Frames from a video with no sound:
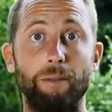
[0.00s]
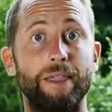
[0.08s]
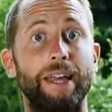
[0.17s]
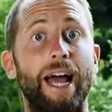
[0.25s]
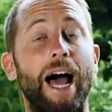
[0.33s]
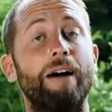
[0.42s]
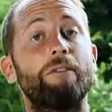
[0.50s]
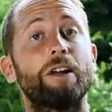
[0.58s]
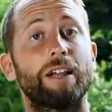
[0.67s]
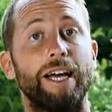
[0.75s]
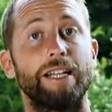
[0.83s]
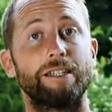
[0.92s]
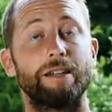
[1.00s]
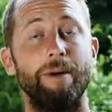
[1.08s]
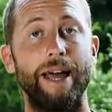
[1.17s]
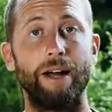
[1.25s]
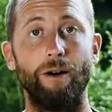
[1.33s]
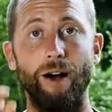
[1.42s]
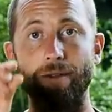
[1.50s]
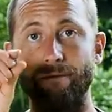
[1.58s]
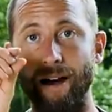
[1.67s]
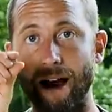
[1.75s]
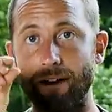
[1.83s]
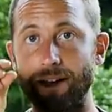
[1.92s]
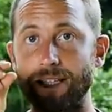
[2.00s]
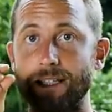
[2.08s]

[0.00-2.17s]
but the Everglades tomato, a very